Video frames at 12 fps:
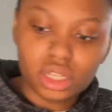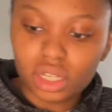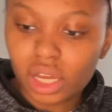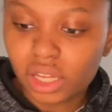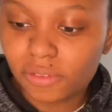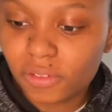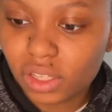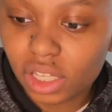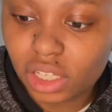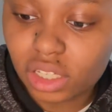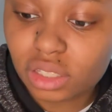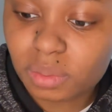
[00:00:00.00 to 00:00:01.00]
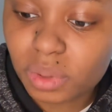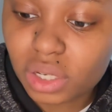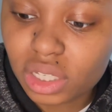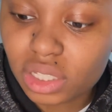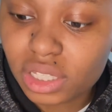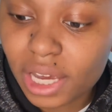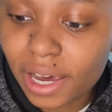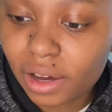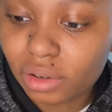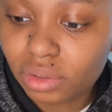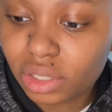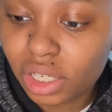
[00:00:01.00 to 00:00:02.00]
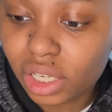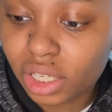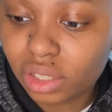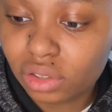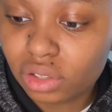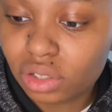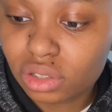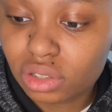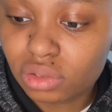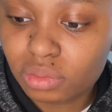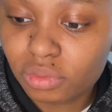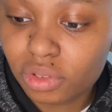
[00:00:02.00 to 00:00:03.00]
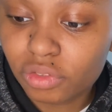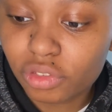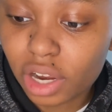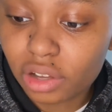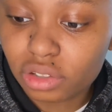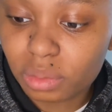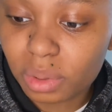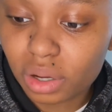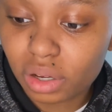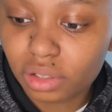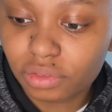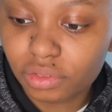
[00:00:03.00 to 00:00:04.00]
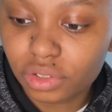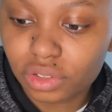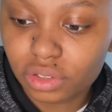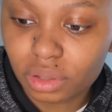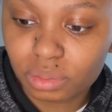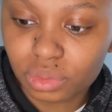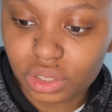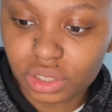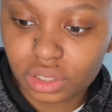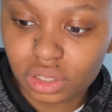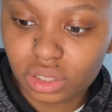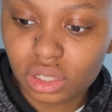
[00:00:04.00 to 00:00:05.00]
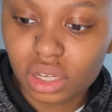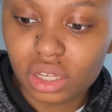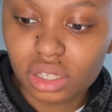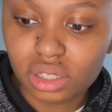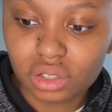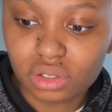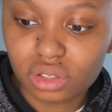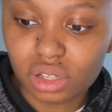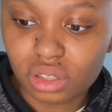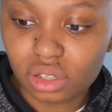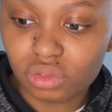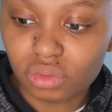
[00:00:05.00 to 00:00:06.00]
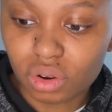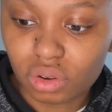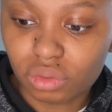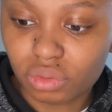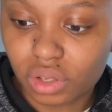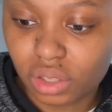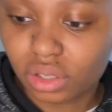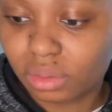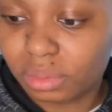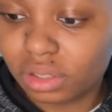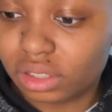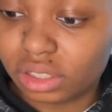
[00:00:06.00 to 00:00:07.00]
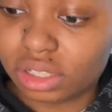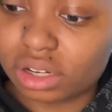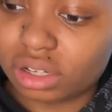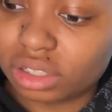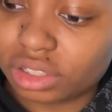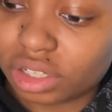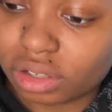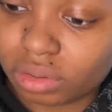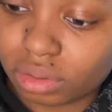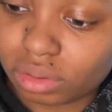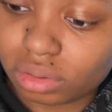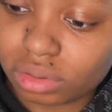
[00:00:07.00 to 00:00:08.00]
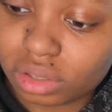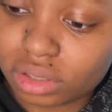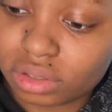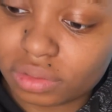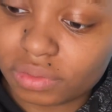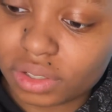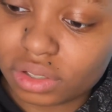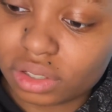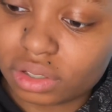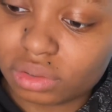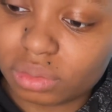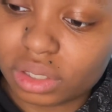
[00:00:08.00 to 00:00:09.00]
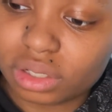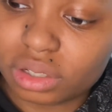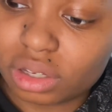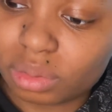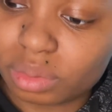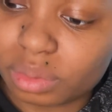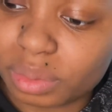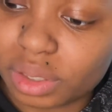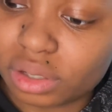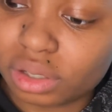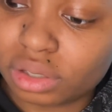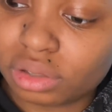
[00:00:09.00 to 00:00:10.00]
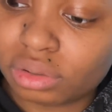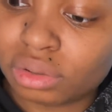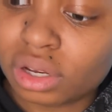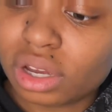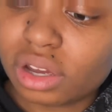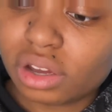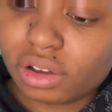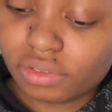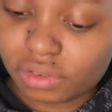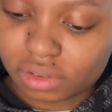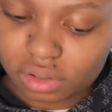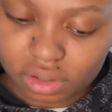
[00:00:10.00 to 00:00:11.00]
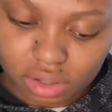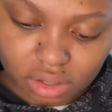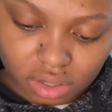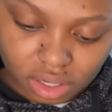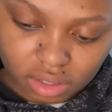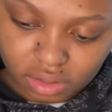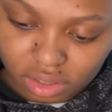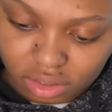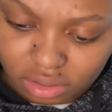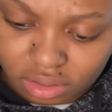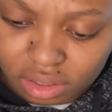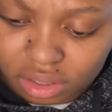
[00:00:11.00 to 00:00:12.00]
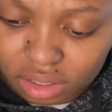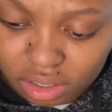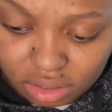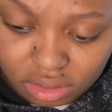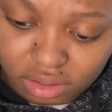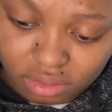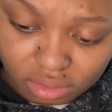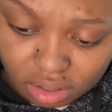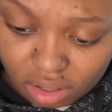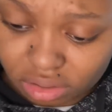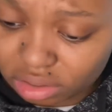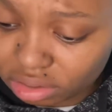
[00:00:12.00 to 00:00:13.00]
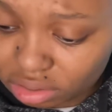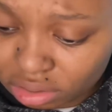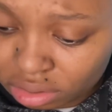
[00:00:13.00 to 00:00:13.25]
I feel like it's put down and frowned upon for some reason. There's nothing wrong with community college at all. It's a very good way to help prepare you for a lot of things. It's still college.